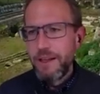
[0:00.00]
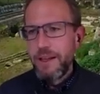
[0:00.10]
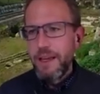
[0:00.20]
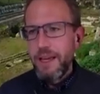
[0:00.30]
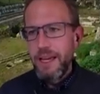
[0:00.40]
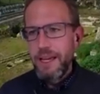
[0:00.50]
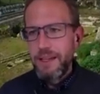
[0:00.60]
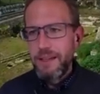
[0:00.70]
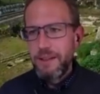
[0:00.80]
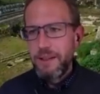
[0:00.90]

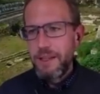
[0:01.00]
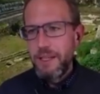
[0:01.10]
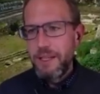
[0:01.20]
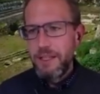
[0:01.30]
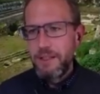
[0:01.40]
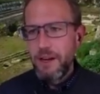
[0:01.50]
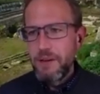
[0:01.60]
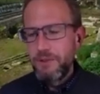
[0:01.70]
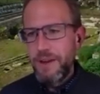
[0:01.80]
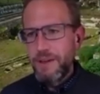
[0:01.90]
And the dog
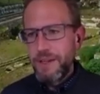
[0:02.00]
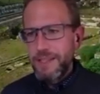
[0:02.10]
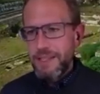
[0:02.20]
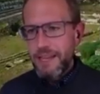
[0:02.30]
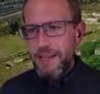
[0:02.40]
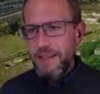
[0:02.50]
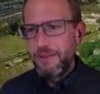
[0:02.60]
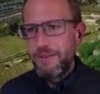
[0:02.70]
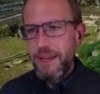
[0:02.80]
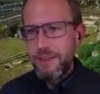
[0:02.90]
was found inside this
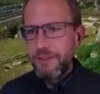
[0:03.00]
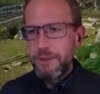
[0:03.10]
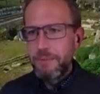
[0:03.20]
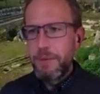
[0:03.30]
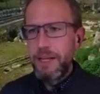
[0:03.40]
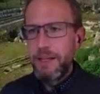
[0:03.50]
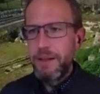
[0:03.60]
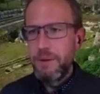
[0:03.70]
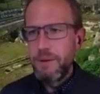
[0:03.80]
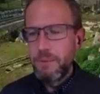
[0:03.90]
vase, but
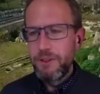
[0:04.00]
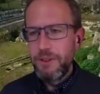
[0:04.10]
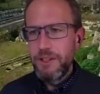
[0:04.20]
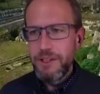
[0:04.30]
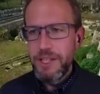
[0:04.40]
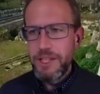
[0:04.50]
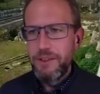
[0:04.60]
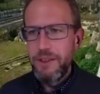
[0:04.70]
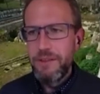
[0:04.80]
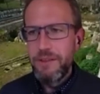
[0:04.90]
what's interesting
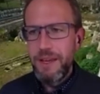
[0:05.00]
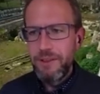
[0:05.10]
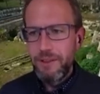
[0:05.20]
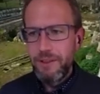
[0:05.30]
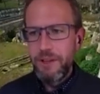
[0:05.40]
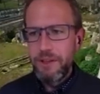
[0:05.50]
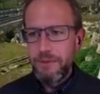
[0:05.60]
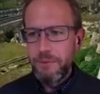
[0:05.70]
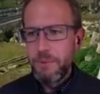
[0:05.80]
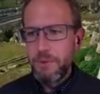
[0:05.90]
is that the vase itself
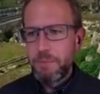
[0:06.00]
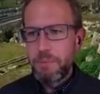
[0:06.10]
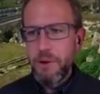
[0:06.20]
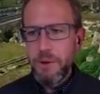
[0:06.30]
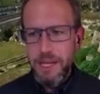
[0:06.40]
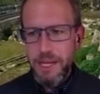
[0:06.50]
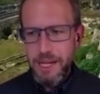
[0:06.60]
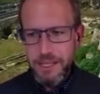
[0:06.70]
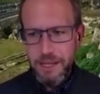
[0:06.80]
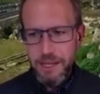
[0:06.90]
was broken in
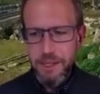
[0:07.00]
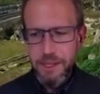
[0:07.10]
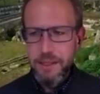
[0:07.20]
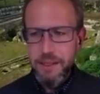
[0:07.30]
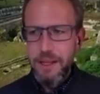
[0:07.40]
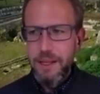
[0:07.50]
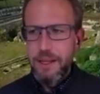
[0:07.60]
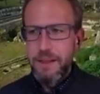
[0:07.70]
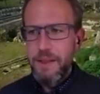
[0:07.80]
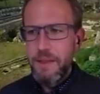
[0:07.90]
antiquity,
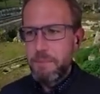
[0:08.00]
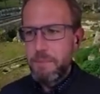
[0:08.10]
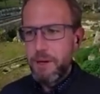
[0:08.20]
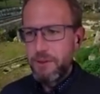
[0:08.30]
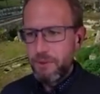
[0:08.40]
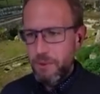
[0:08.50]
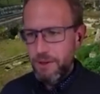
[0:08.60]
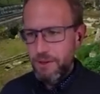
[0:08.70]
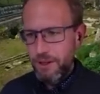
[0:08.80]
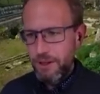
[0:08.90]
then the bones were
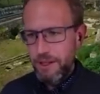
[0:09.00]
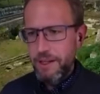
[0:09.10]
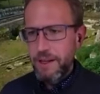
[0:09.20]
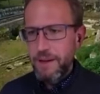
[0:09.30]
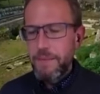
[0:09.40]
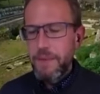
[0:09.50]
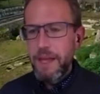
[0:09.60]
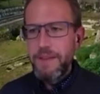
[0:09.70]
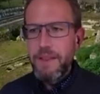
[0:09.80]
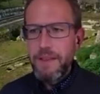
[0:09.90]
inserted,
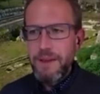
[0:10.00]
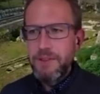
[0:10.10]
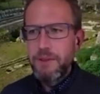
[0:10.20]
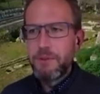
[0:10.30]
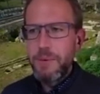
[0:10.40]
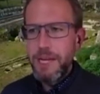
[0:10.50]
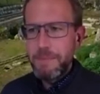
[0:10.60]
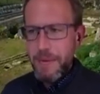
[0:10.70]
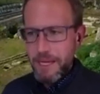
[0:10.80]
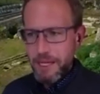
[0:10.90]
and then the vase was
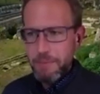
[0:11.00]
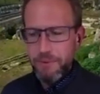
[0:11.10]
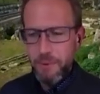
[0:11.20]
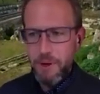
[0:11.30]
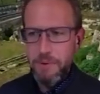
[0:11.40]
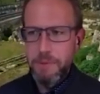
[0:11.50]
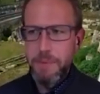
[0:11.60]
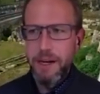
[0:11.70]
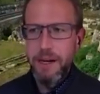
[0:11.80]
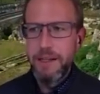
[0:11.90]
remended before it was
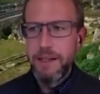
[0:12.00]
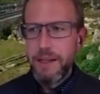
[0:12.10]
buried.